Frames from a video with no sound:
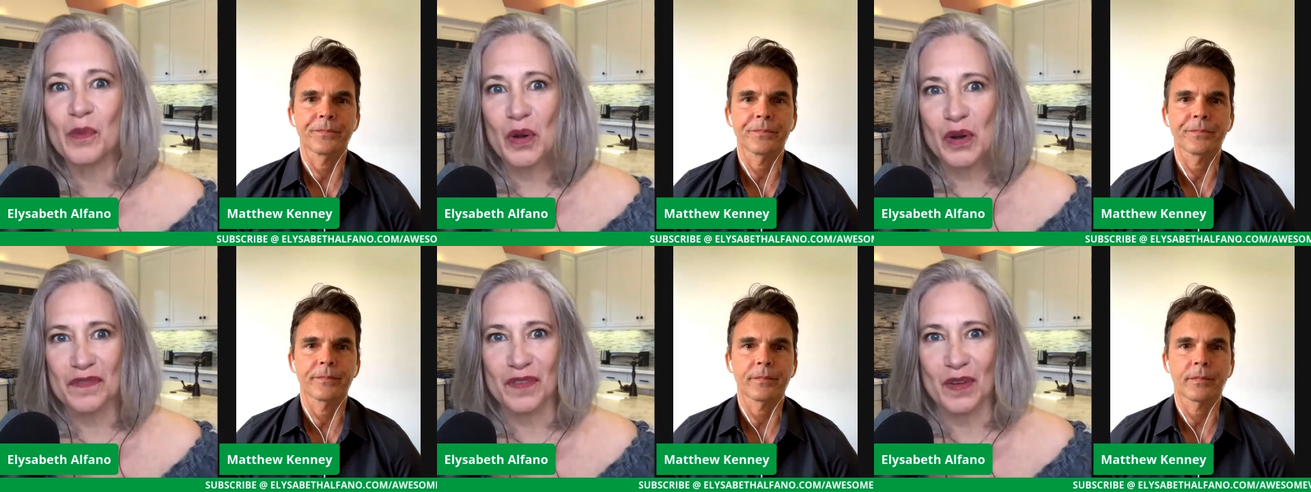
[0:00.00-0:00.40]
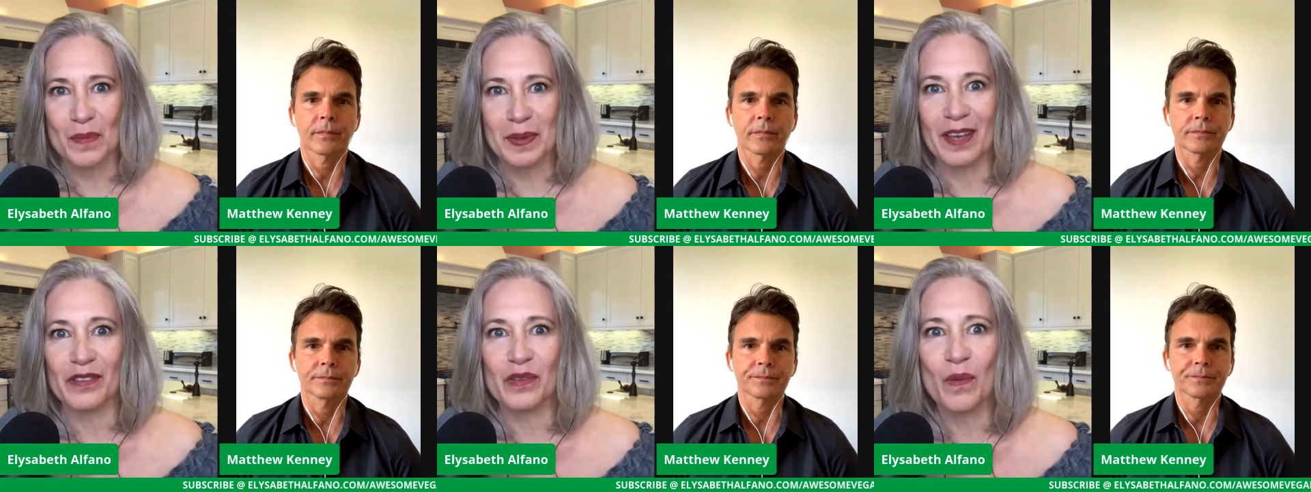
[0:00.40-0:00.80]
Speaker 1: wonderful
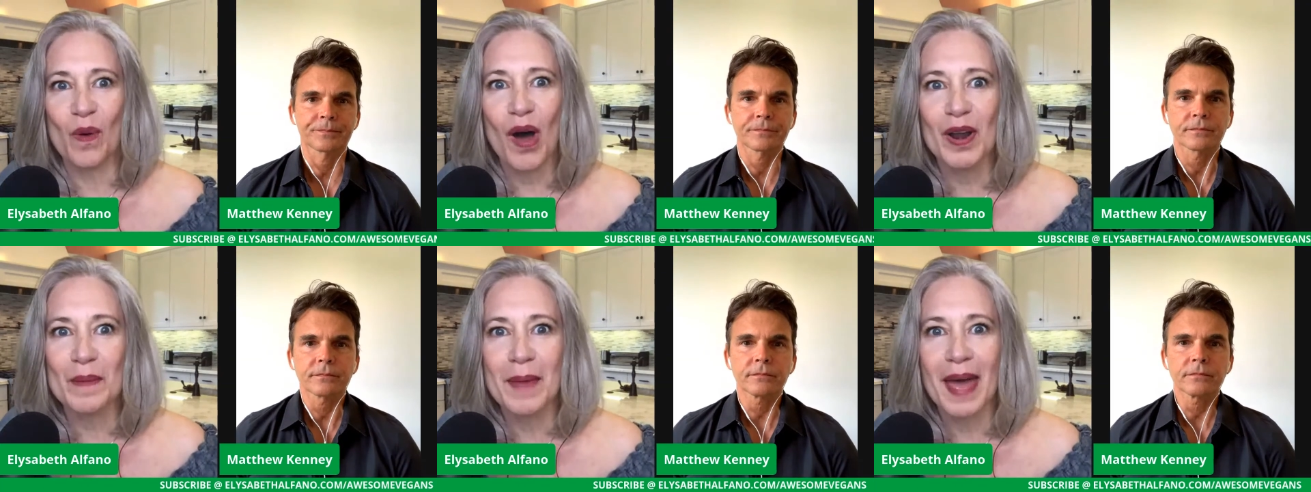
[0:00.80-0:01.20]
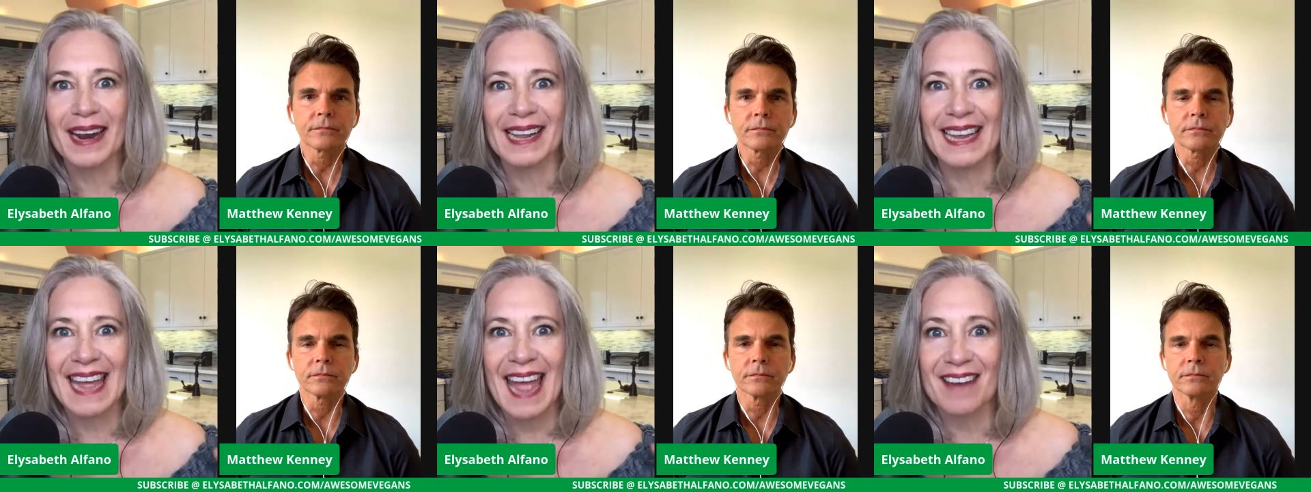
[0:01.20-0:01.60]
because you
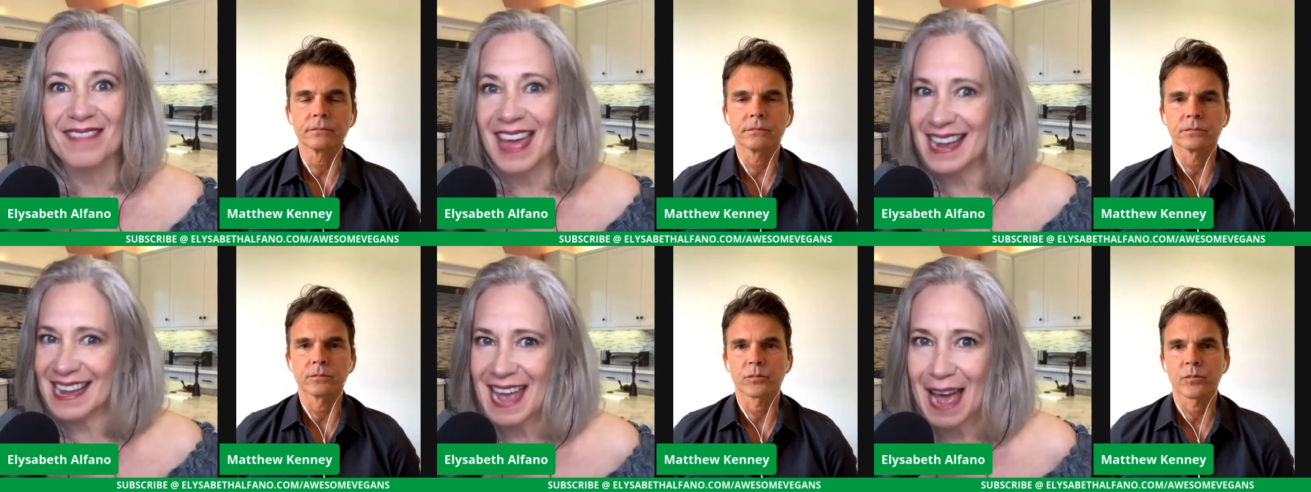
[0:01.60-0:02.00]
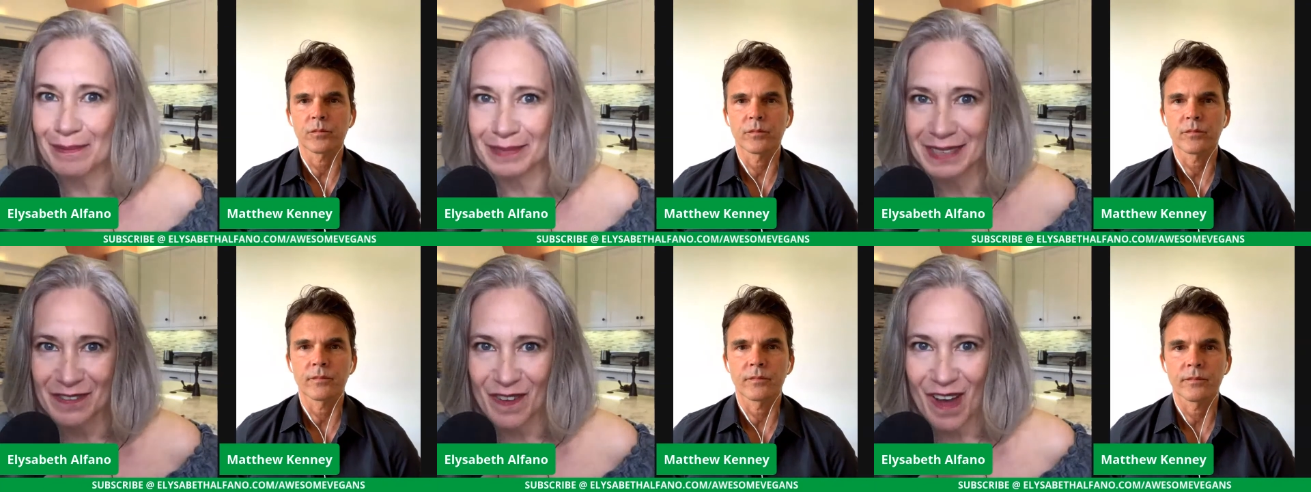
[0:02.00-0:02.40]
automatically have that
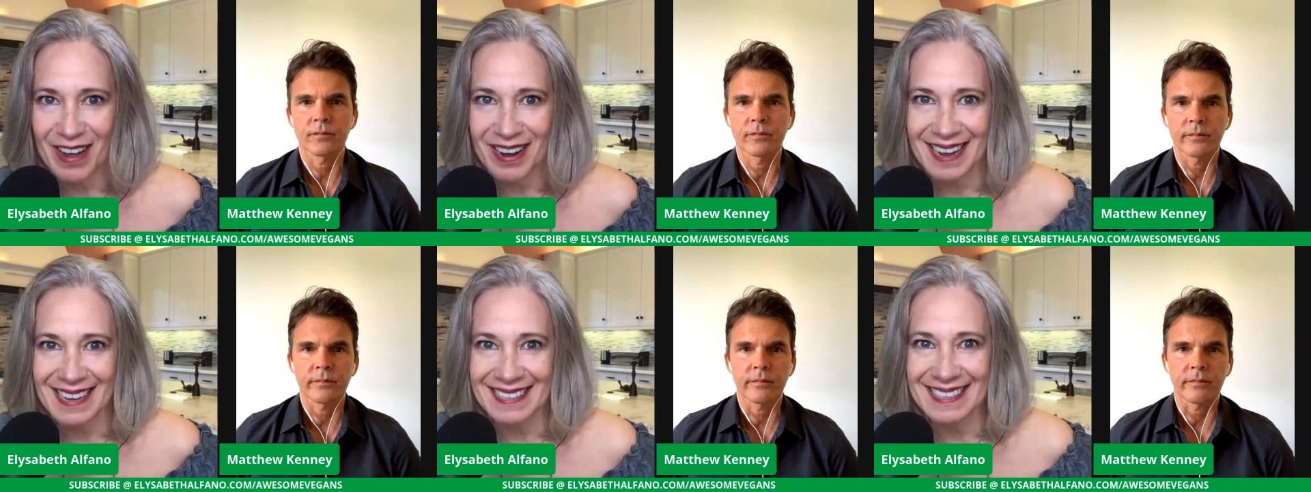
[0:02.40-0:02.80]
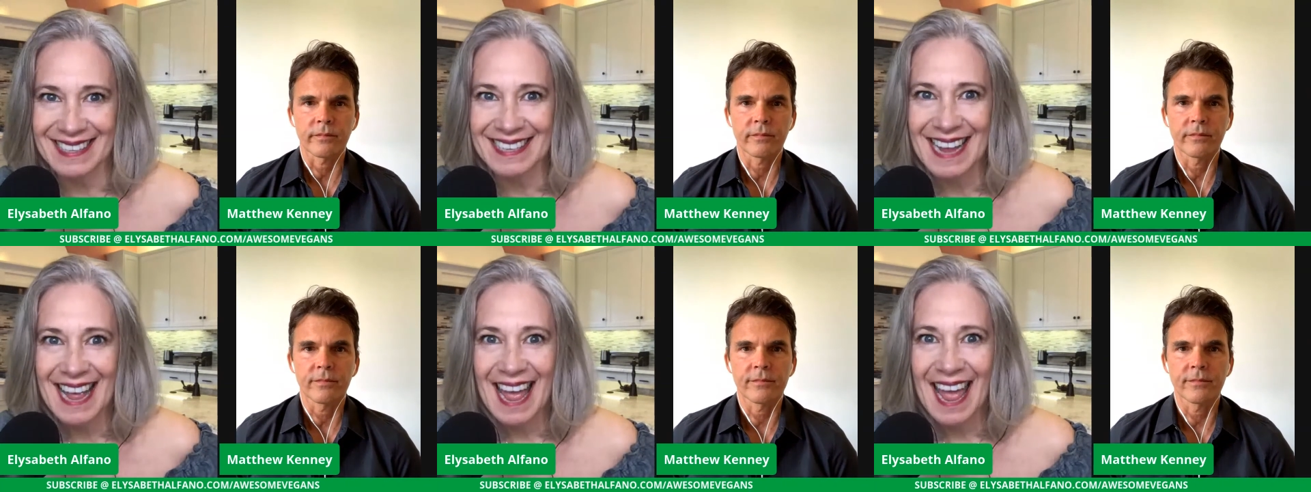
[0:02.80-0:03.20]
captive audience.